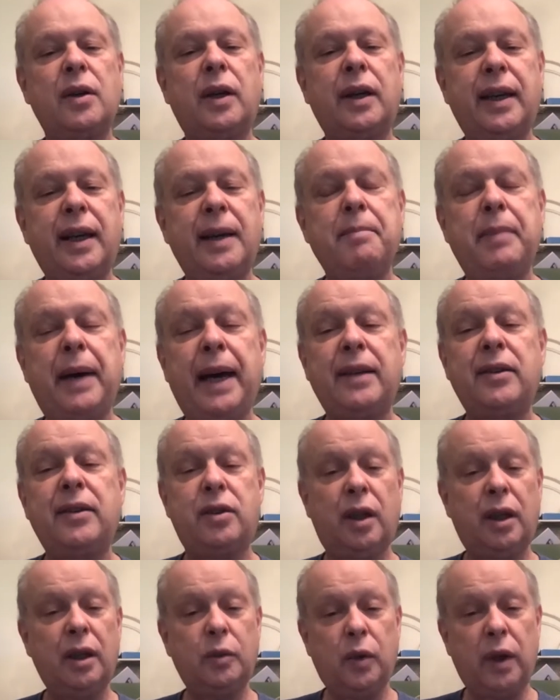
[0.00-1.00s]
came back,
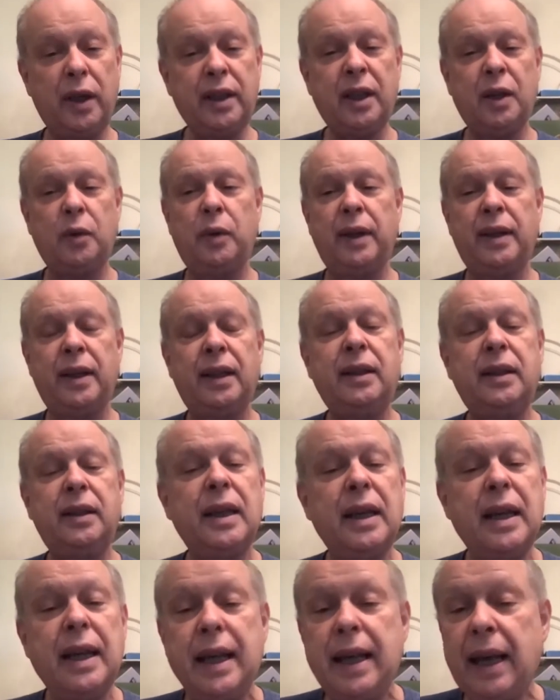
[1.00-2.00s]
started working with it,
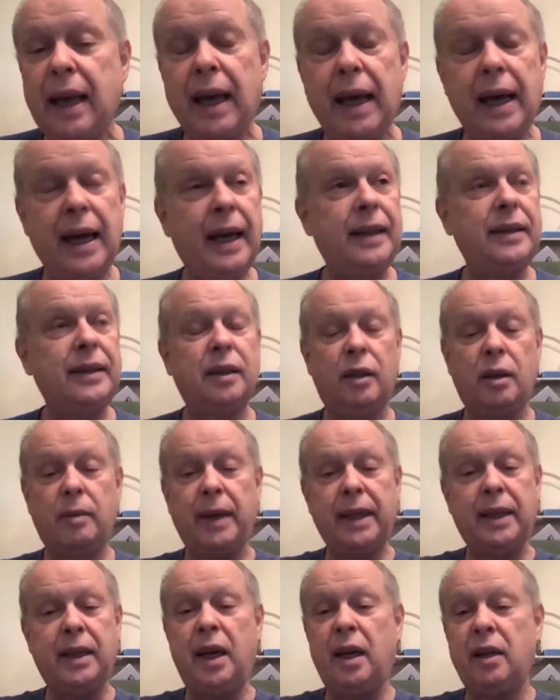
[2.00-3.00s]
and oh my
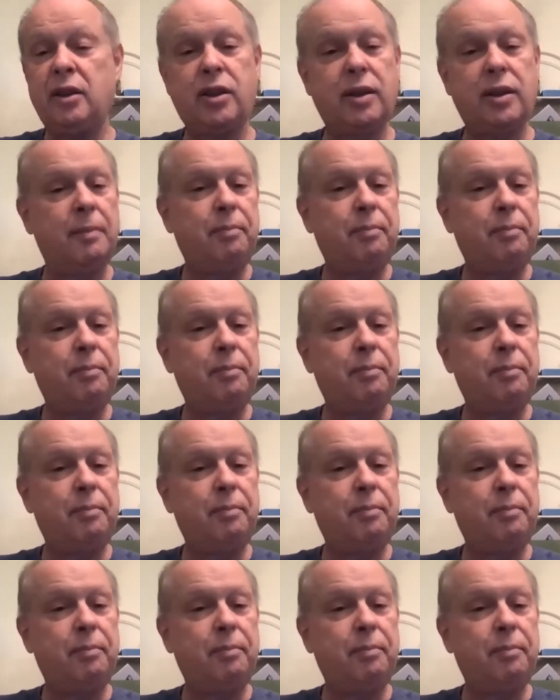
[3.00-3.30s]
gosh,